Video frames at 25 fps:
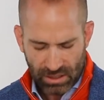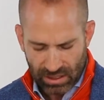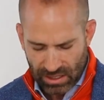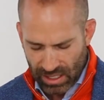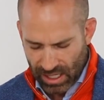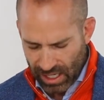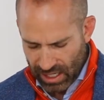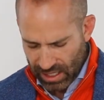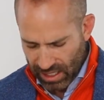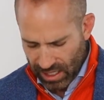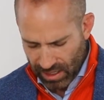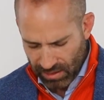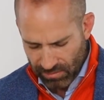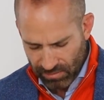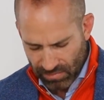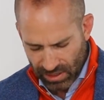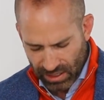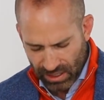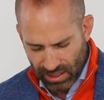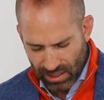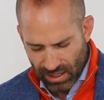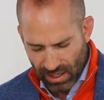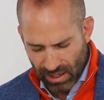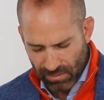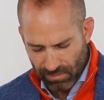God, I'm,
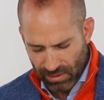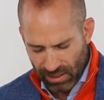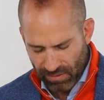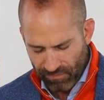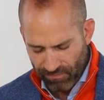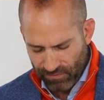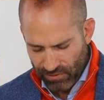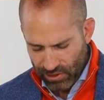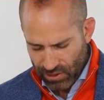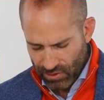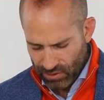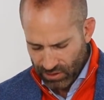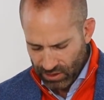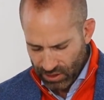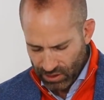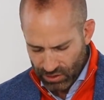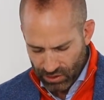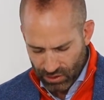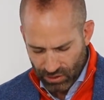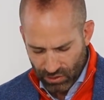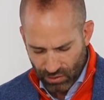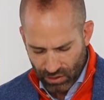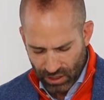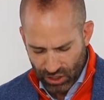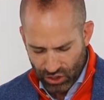I'm confused
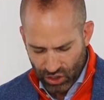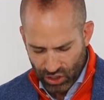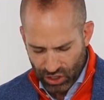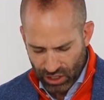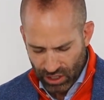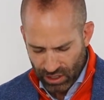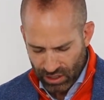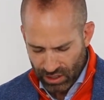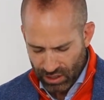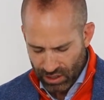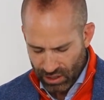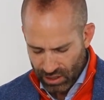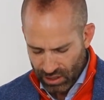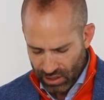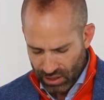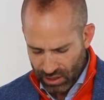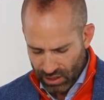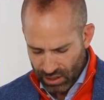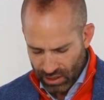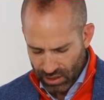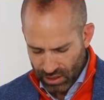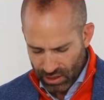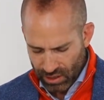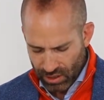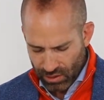because Christian
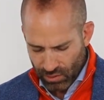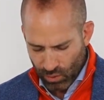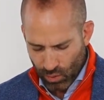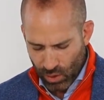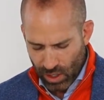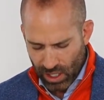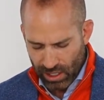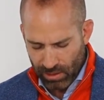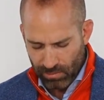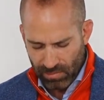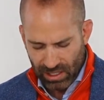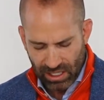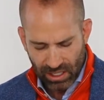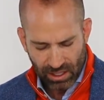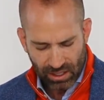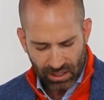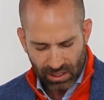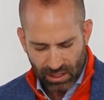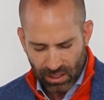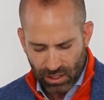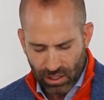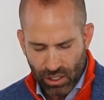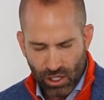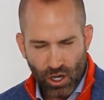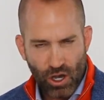wanted me to
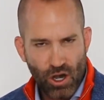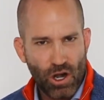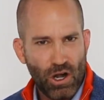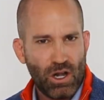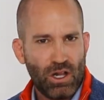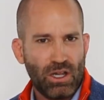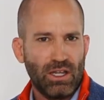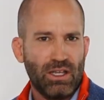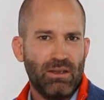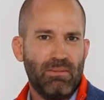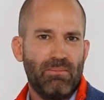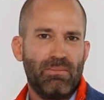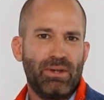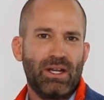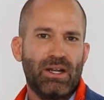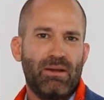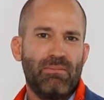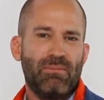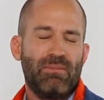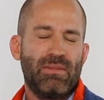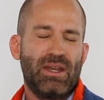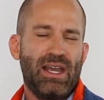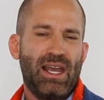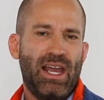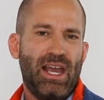call him, but
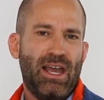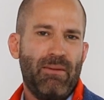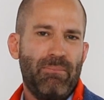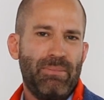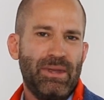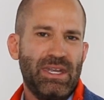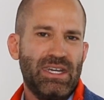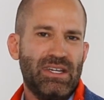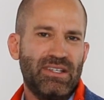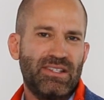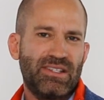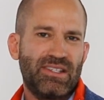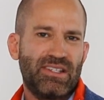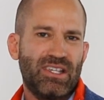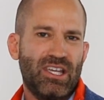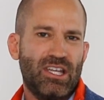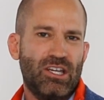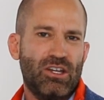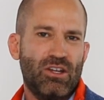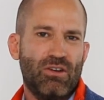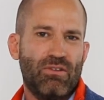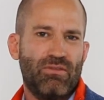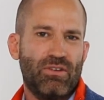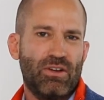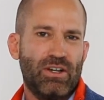I'm happy to
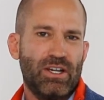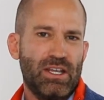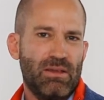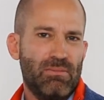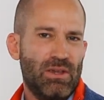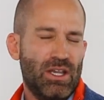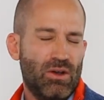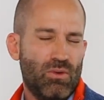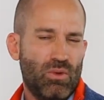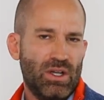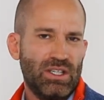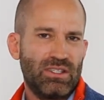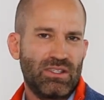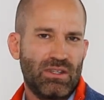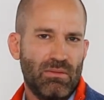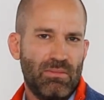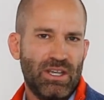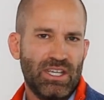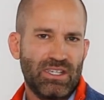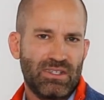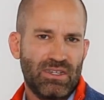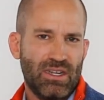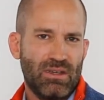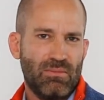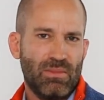send over an email. What's the
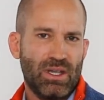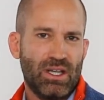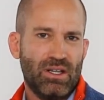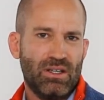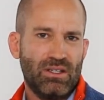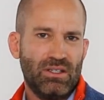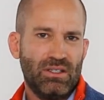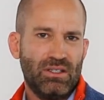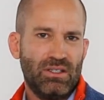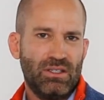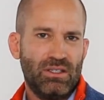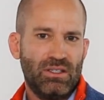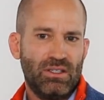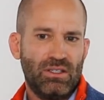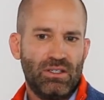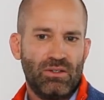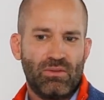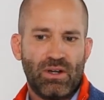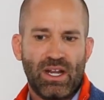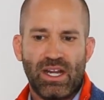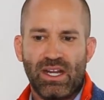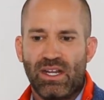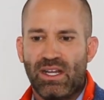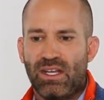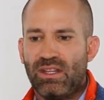best email?
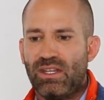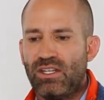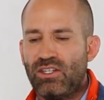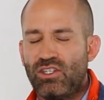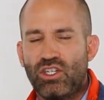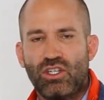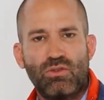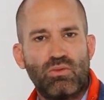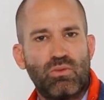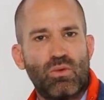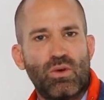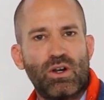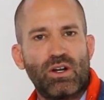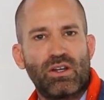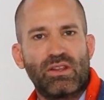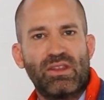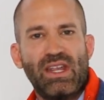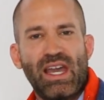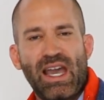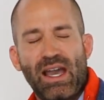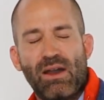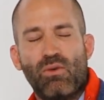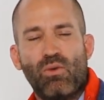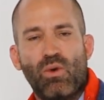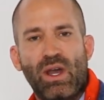Right? And then just work
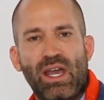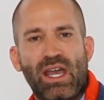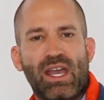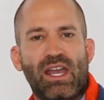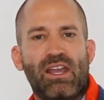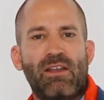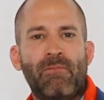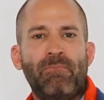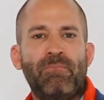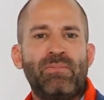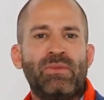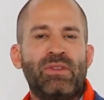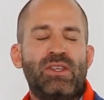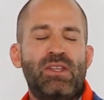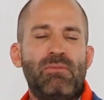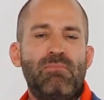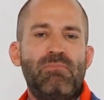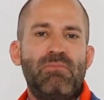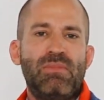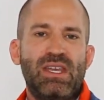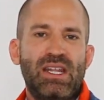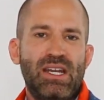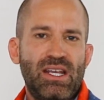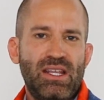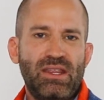that way. The
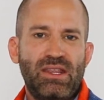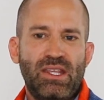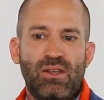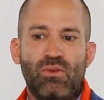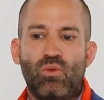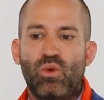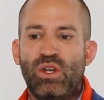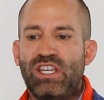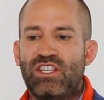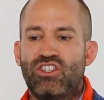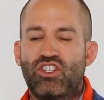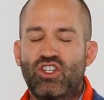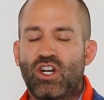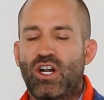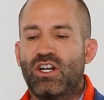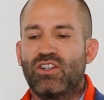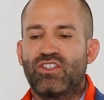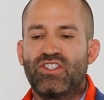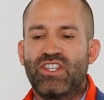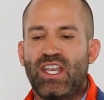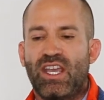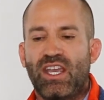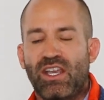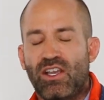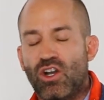minute that we start
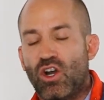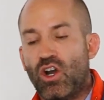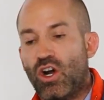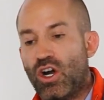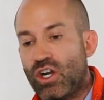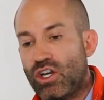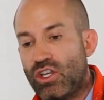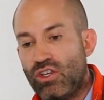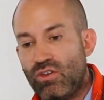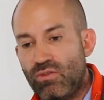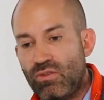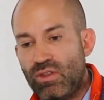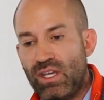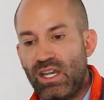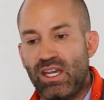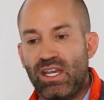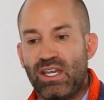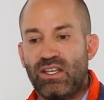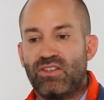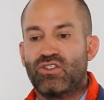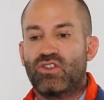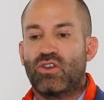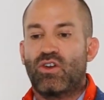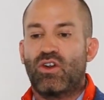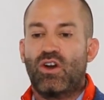saying, are you
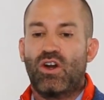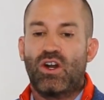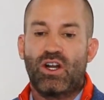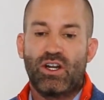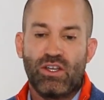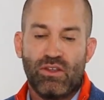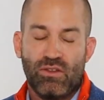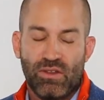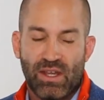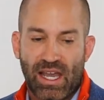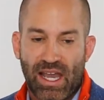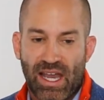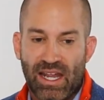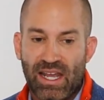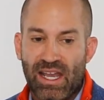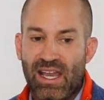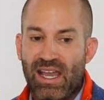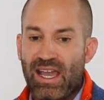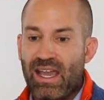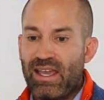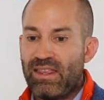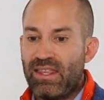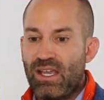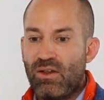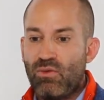this or are you that,
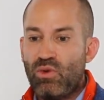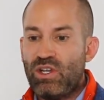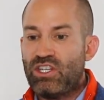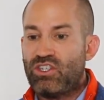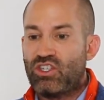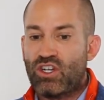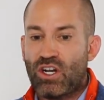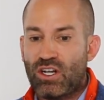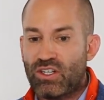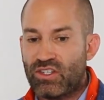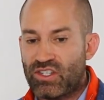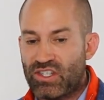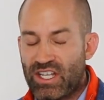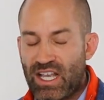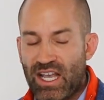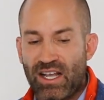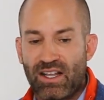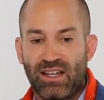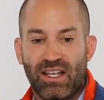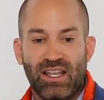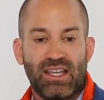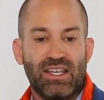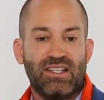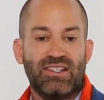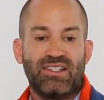and then we start
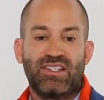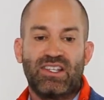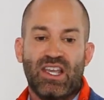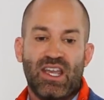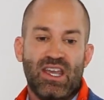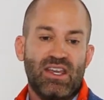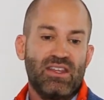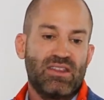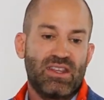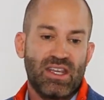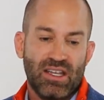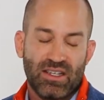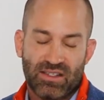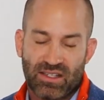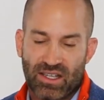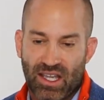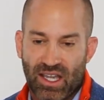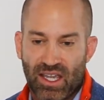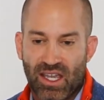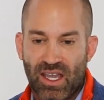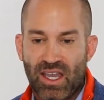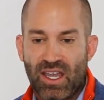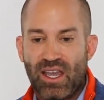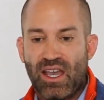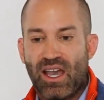selling and saying things
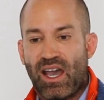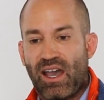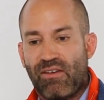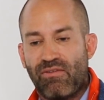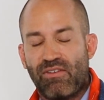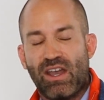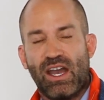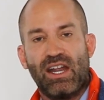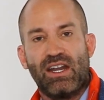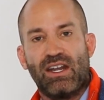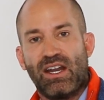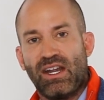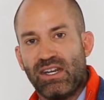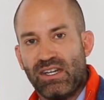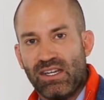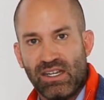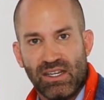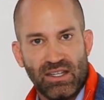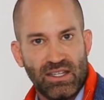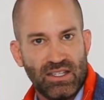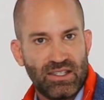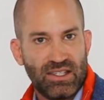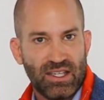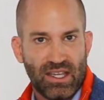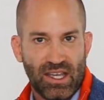like, I've got an
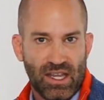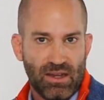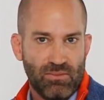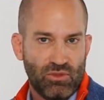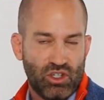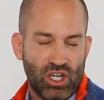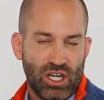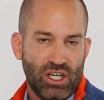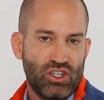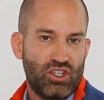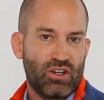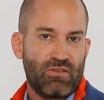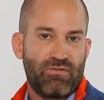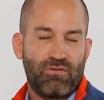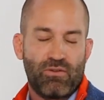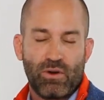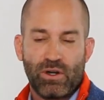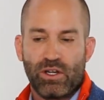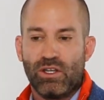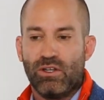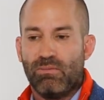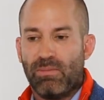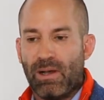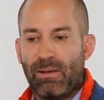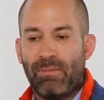idea that's a game changer for
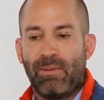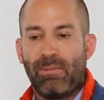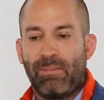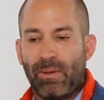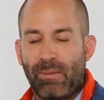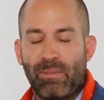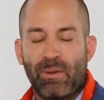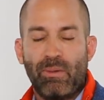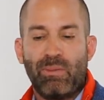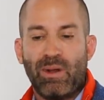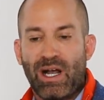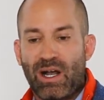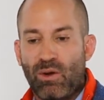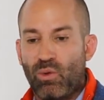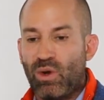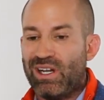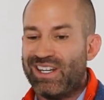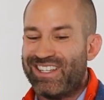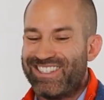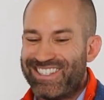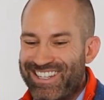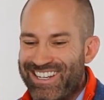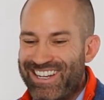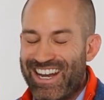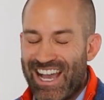you, blah, blah, blah, blah, blah, when
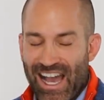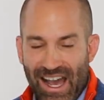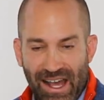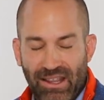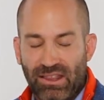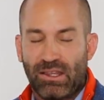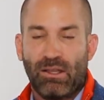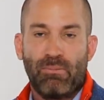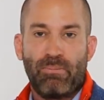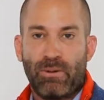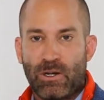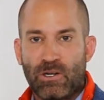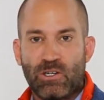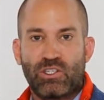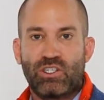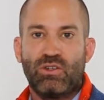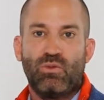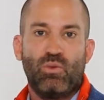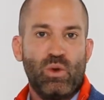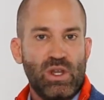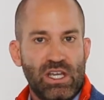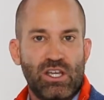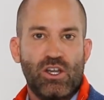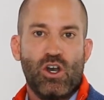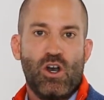it's not the
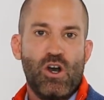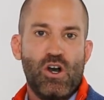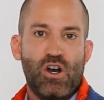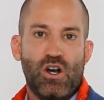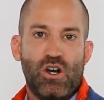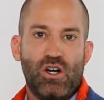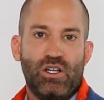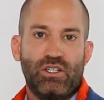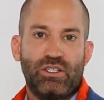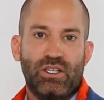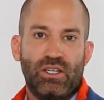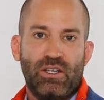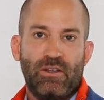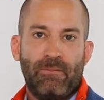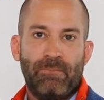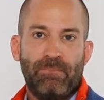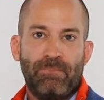person we called,